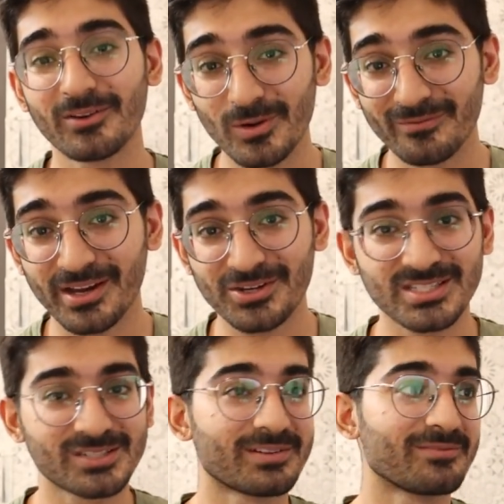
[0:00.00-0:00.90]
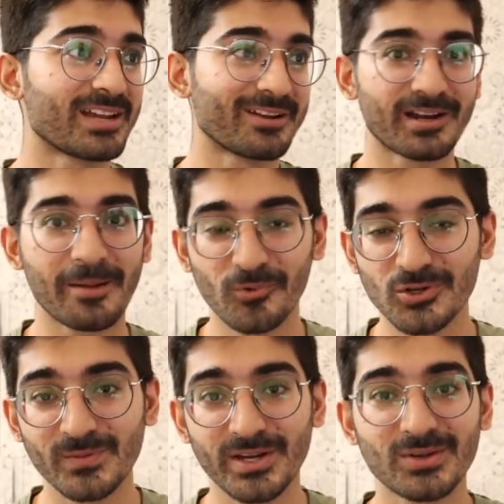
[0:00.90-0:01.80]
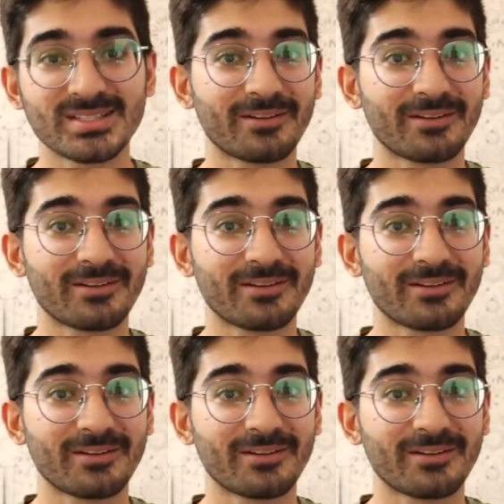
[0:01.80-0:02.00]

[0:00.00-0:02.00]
notifications of whenever I post videos.